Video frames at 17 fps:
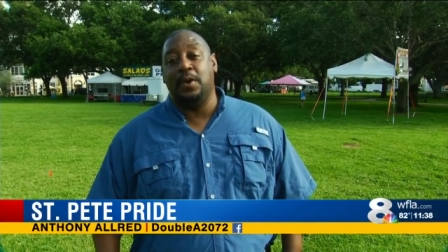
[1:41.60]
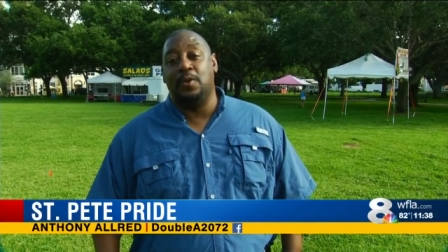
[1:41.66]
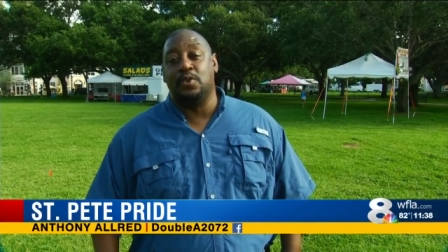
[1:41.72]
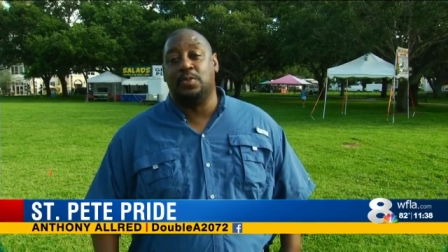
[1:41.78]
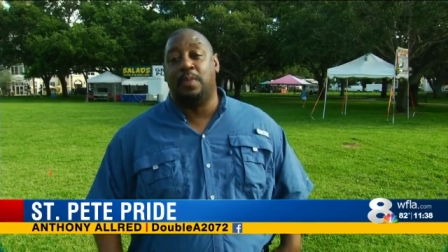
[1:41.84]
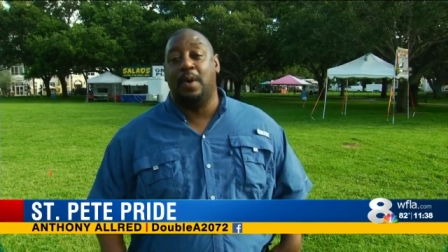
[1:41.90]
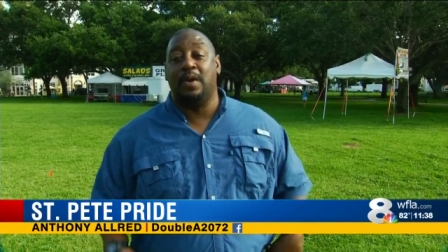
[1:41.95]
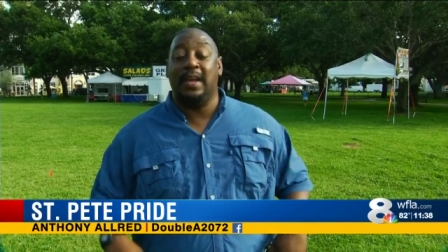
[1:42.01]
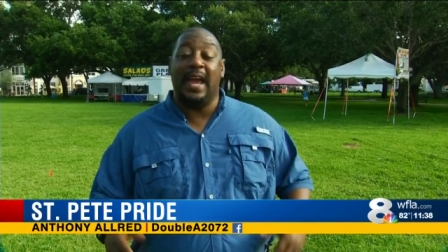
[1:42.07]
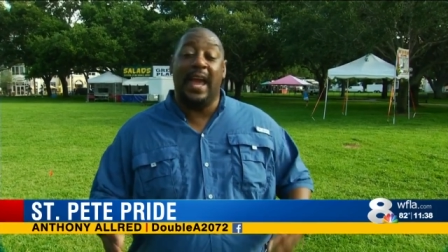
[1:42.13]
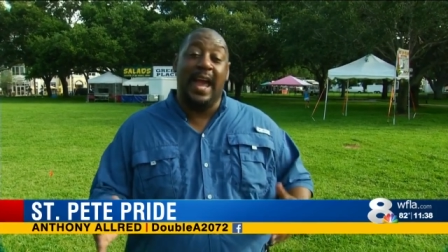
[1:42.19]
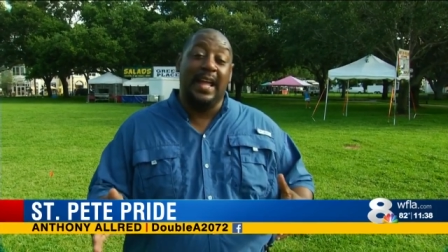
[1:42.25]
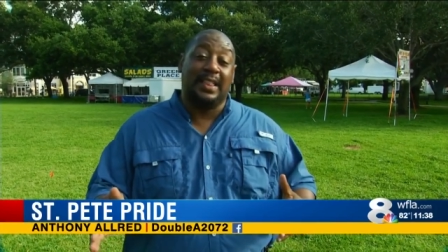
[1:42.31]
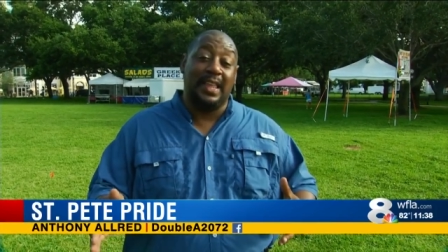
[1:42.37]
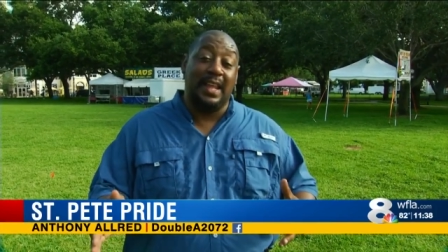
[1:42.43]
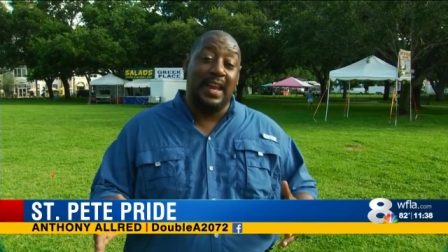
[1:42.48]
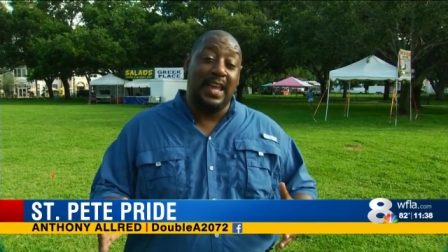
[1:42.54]
Petersburg,
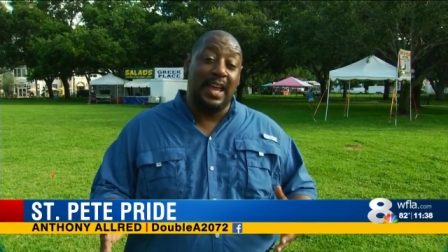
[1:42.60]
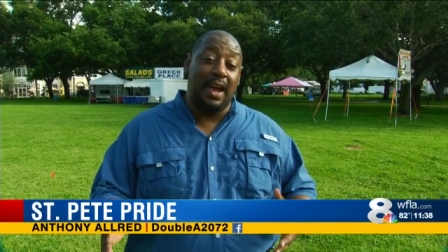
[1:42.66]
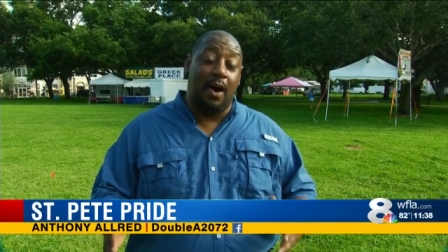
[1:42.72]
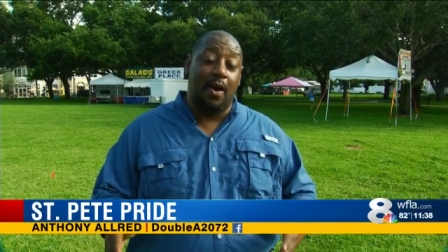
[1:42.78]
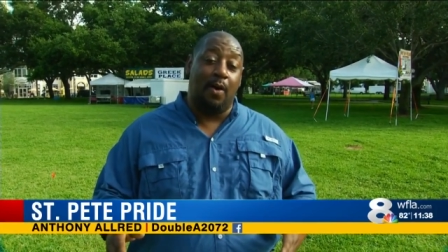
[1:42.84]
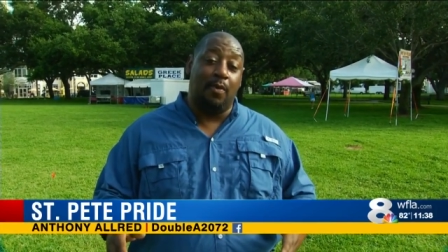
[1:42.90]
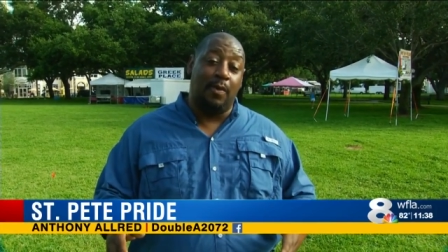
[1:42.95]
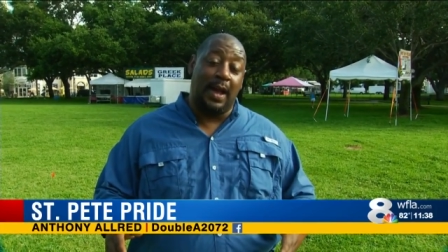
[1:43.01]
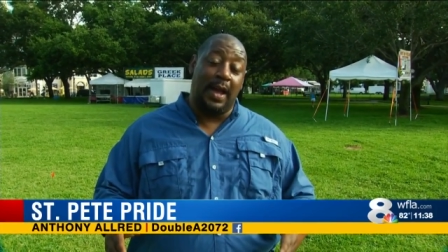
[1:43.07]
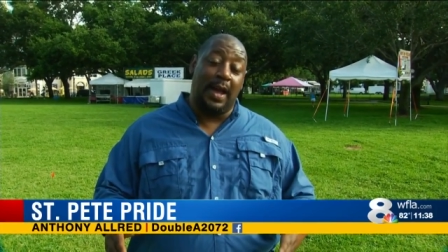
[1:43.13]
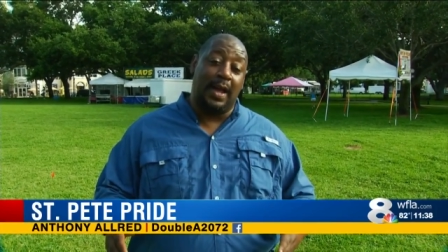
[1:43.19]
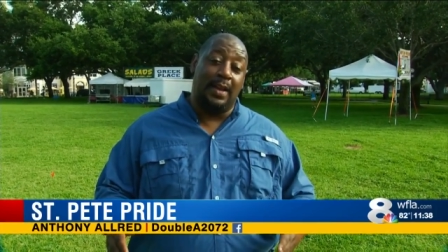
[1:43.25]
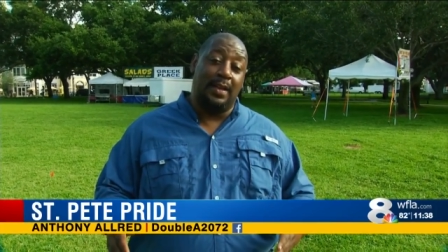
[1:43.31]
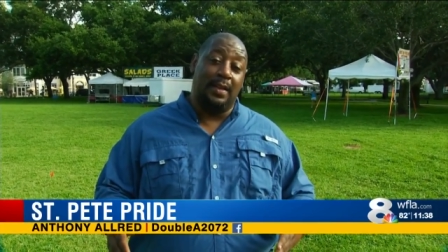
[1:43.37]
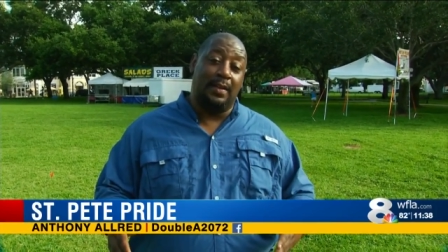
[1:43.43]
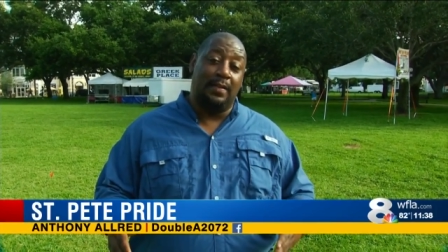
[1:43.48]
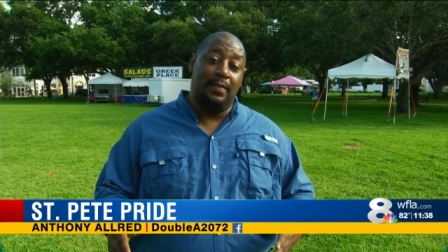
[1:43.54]
Anthony
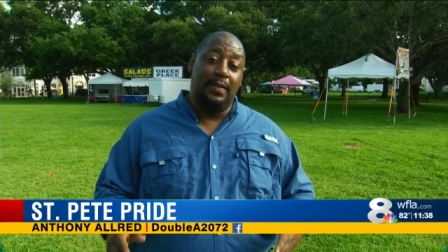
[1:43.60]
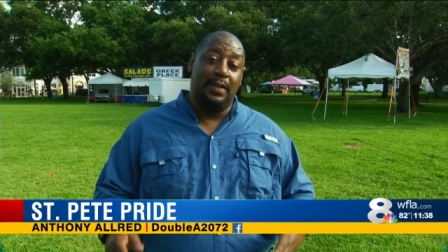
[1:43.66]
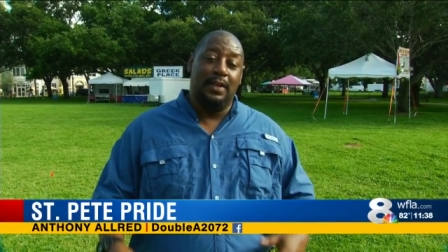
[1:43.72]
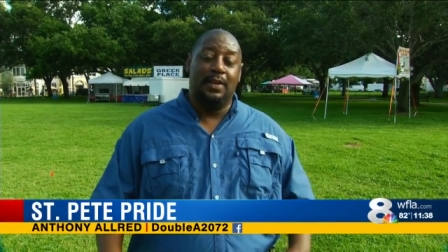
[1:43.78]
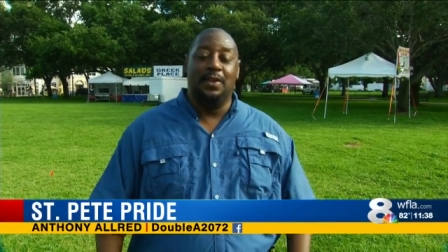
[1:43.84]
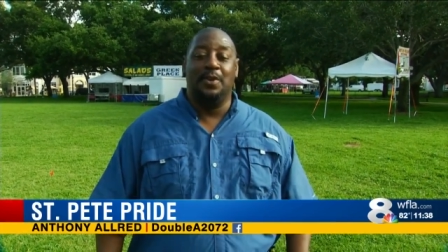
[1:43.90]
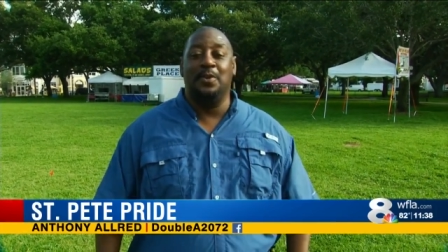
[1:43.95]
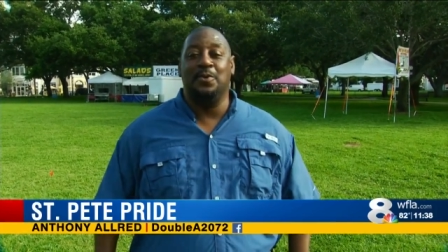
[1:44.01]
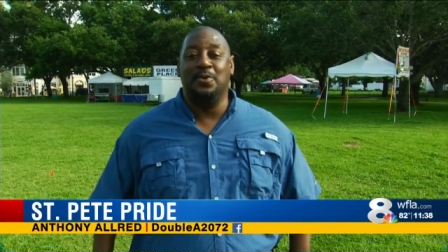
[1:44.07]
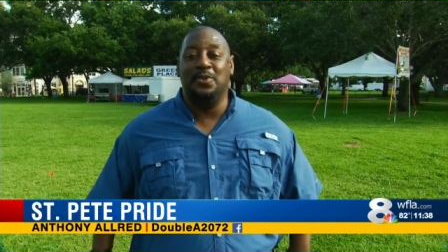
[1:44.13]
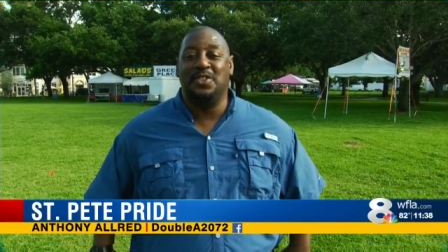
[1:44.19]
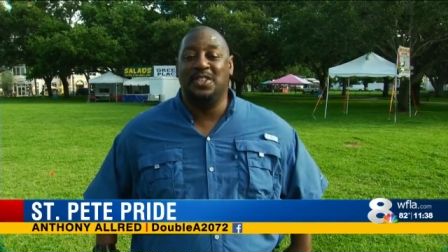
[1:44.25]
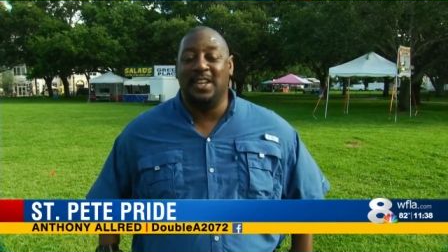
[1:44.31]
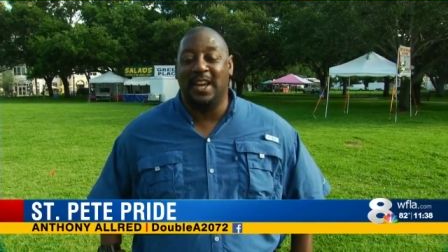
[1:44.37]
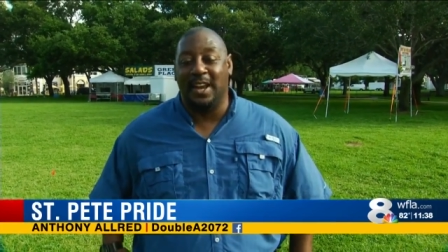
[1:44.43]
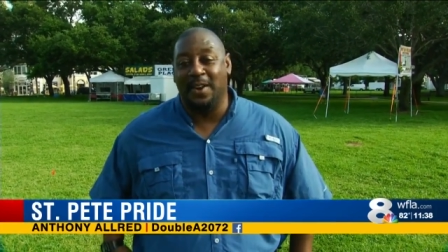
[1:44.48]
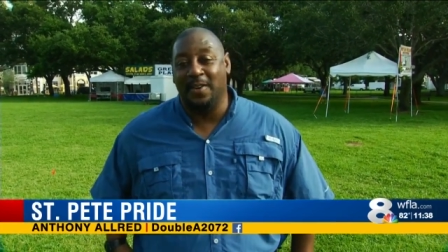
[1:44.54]
Allred,
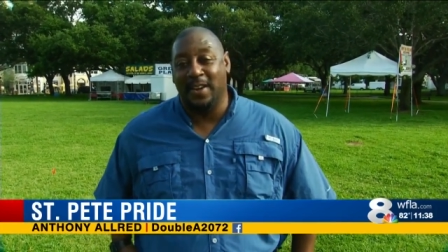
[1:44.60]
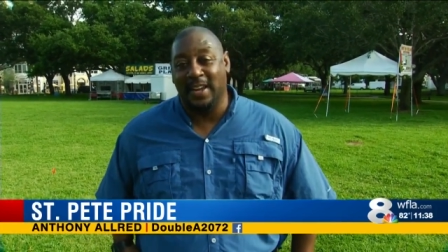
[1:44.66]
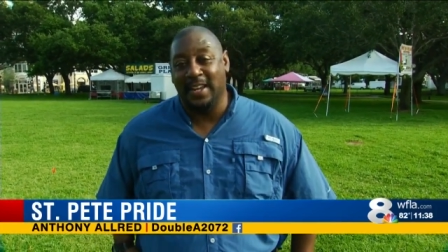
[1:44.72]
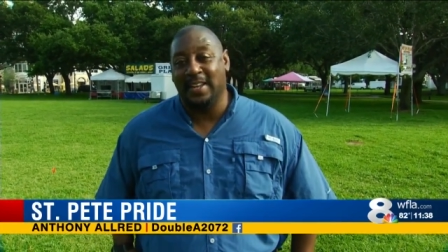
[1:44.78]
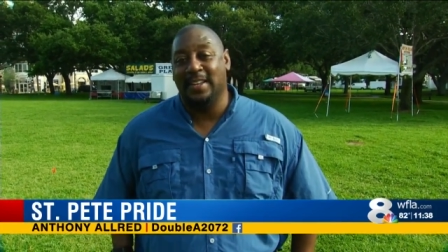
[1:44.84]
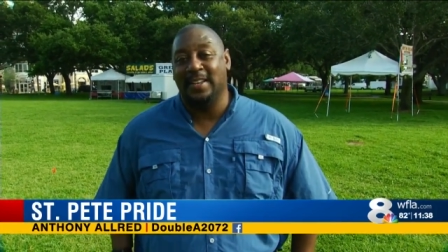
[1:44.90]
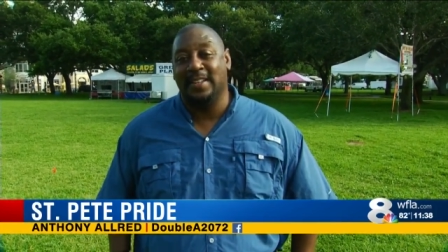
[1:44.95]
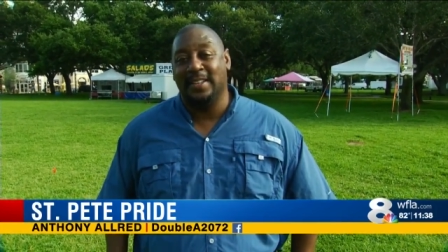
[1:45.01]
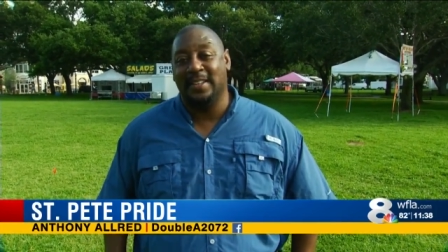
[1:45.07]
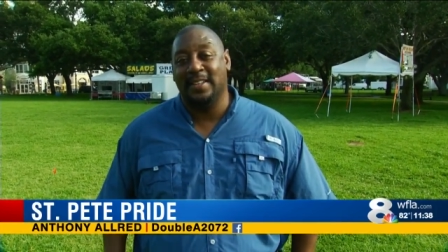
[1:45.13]
News Channel 8.